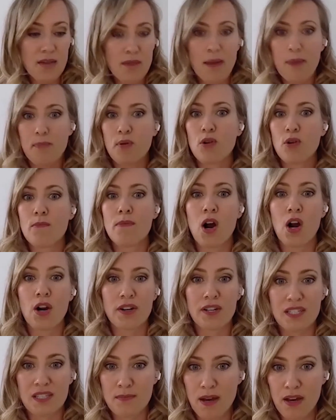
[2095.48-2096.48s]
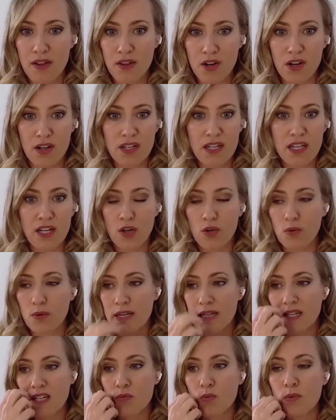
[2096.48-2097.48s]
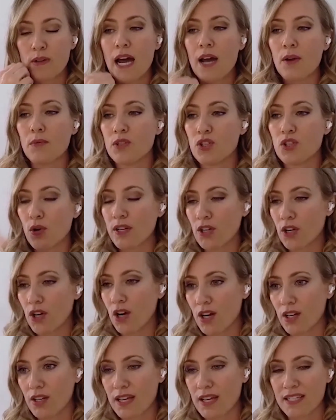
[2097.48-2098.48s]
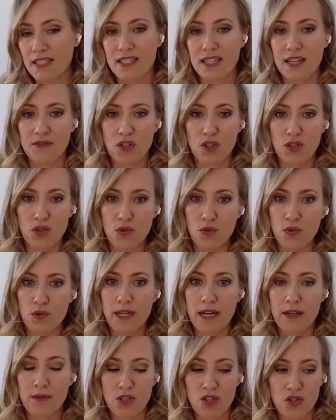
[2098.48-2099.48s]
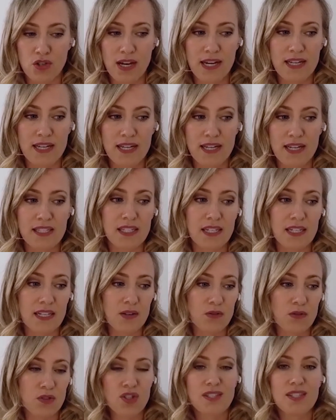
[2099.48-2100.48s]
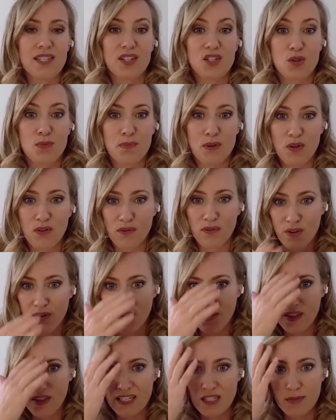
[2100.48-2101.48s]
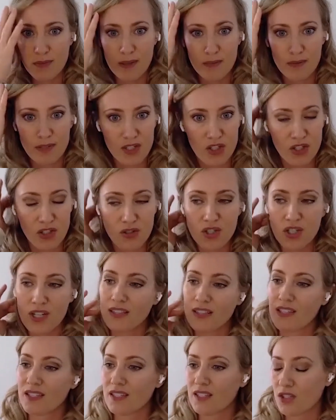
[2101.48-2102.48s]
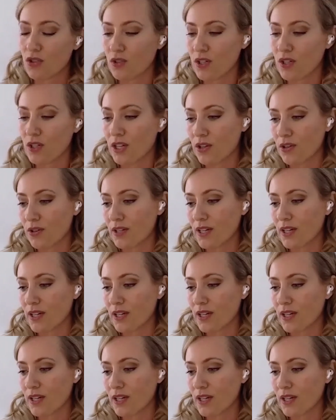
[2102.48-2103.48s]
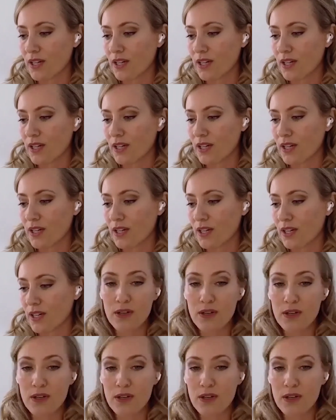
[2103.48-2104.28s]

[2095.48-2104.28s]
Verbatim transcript: My poor artist mother, you know, when I would join her art classes after school and I was stressed, and it was just such a beautiful thing to be able to do. She had this studio in her house, and